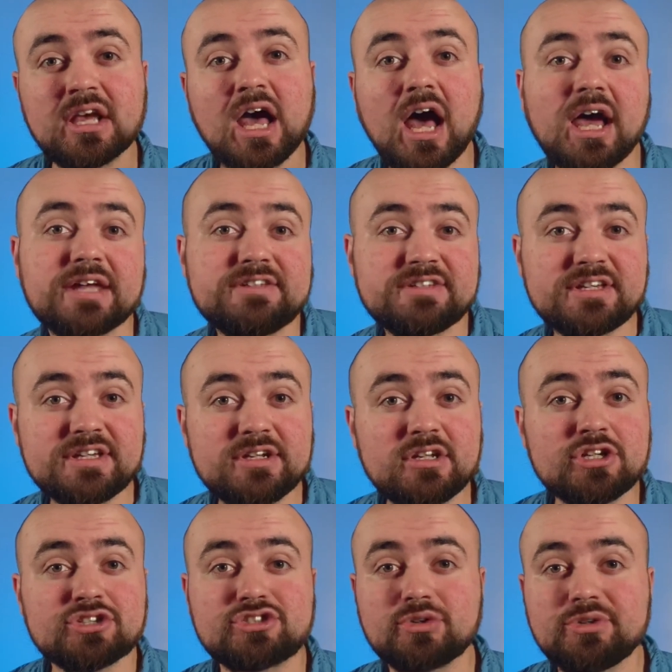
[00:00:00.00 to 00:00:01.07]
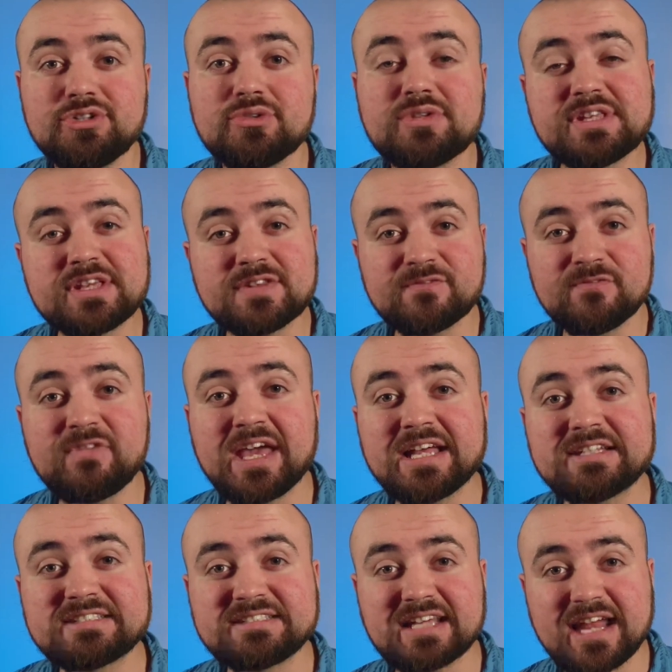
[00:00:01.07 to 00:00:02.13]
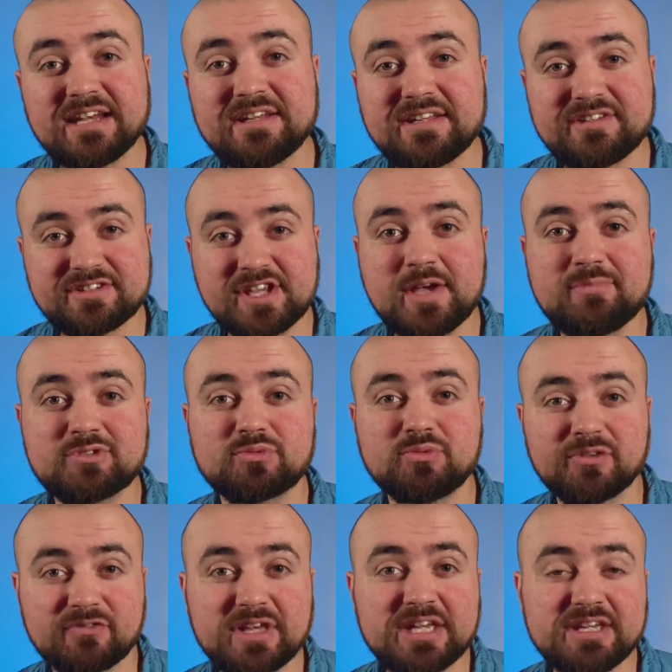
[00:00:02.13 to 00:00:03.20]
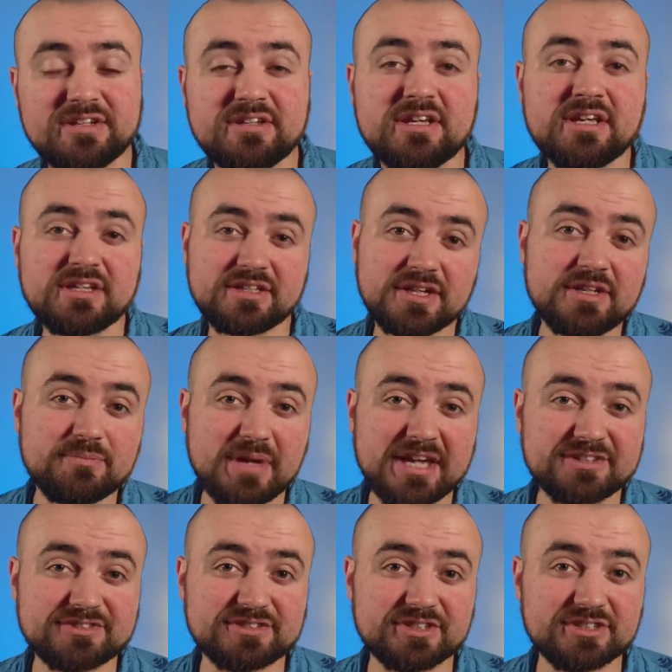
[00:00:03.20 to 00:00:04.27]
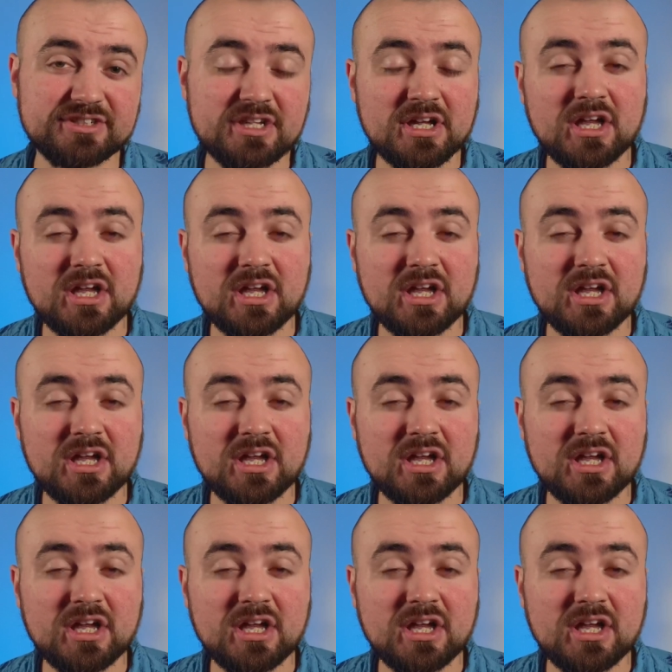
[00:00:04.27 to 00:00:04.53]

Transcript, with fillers: I did showing you the advanced editing tips within KineMaster.